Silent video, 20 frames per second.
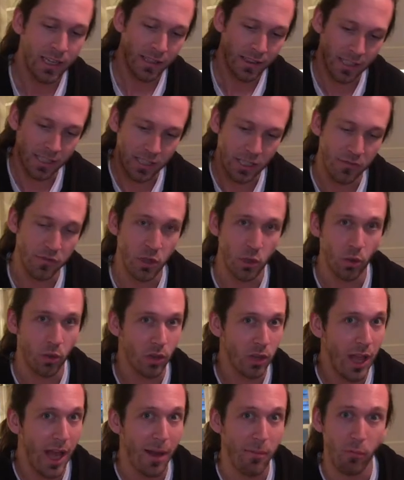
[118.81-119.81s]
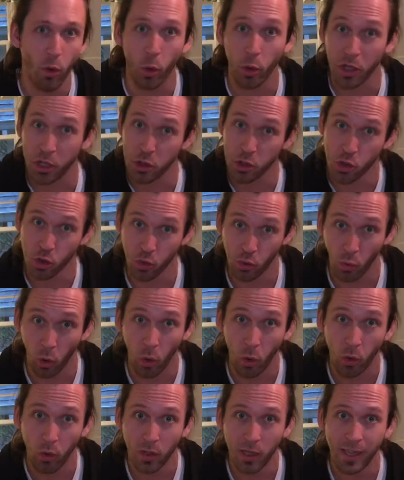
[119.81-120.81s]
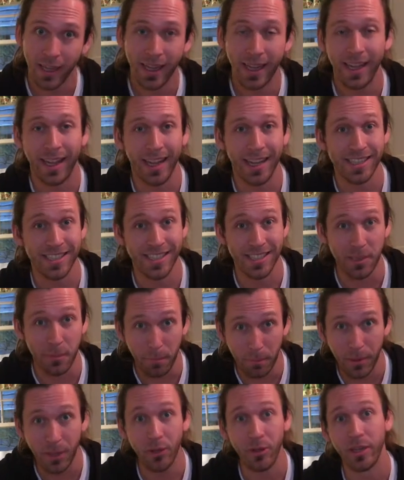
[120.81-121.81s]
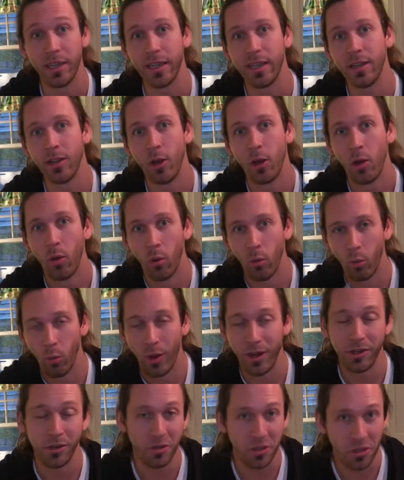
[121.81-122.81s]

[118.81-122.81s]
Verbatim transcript: This gives you a lot more control and stability when you're